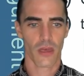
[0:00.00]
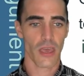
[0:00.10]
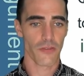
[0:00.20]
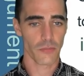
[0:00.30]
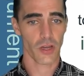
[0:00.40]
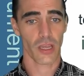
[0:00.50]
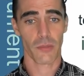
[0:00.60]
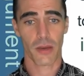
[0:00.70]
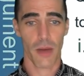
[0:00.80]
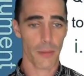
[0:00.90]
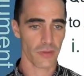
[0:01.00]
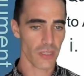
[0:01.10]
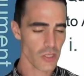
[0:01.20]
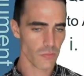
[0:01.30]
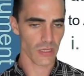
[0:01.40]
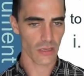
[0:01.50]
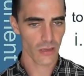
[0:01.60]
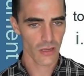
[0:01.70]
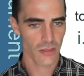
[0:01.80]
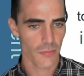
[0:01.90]
If I'm talking about a population mean,
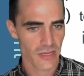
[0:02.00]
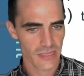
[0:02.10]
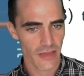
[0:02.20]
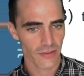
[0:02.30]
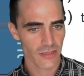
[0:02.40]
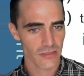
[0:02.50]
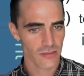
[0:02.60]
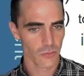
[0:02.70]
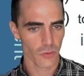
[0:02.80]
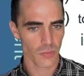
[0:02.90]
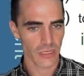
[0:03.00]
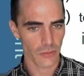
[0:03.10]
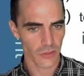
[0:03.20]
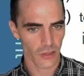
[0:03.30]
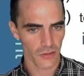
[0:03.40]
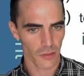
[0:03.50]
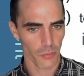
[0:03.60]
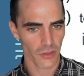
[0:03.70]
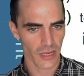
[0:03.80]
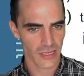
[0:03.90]
the best evidence would be, we called it a
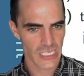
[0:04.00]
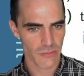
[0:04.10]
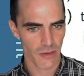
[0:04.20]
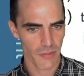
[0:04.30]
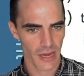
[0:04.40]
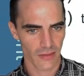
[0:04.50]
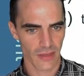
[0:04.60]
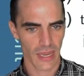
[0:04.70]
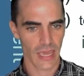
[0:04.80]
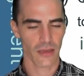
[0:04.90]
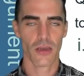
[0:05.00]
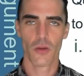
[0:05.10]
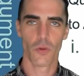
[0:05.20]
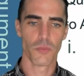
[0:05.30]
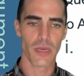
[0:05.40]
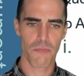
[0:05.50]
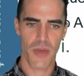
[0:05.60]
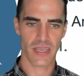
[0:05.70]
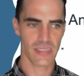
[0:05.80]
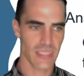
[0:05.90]
point estimate back in the day, would be a
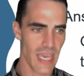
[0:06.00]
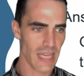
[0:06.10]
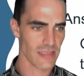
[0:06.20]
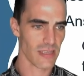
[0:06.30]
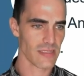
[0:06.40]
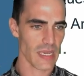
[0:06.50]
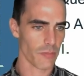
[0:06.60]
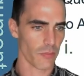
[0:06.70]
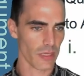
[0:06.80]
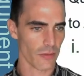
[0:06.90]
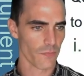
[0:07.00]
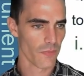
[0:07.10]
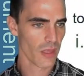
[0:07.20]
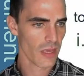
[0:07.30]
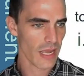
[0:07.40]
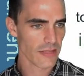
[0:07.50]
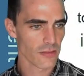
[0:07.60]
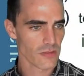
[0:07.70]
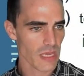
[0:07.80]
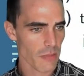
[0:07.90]
best guess, a sample mean. And so
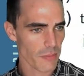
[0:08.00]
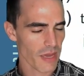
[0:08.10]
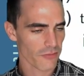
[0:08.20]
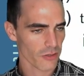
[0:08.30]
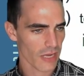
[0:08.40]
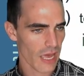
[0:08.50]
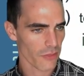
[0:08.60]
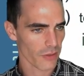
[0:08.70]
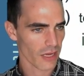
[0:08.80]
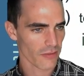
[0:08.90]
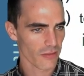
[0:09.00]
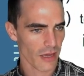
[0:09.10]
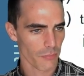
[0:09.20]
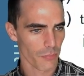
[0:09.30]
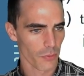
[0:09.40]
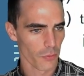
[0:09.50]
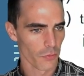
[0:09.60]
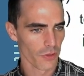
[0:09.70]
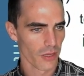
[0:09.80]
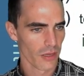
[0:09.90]
say maybe after gathering, I
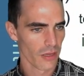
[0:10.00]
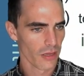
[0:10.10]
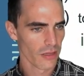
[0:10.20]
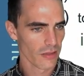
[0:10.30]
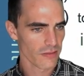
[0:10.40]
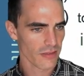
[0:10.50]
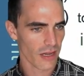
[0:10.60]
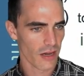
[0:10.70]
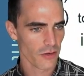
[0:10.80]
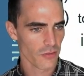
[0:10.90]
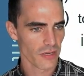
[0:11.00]
pulled, let's say 100